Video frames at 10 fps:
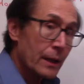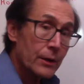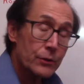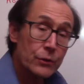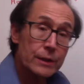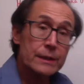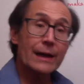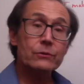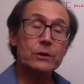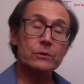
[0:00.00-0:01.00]
you can
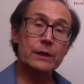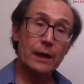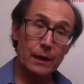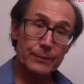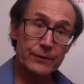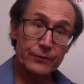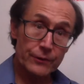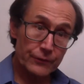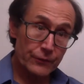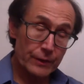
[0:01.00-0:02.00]
download a copy for
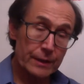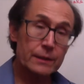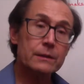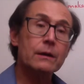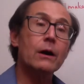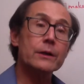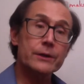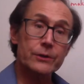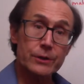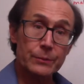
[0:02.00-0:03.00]
free onto
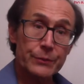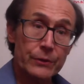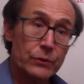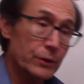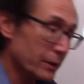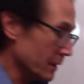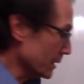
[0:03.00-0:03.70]
your computer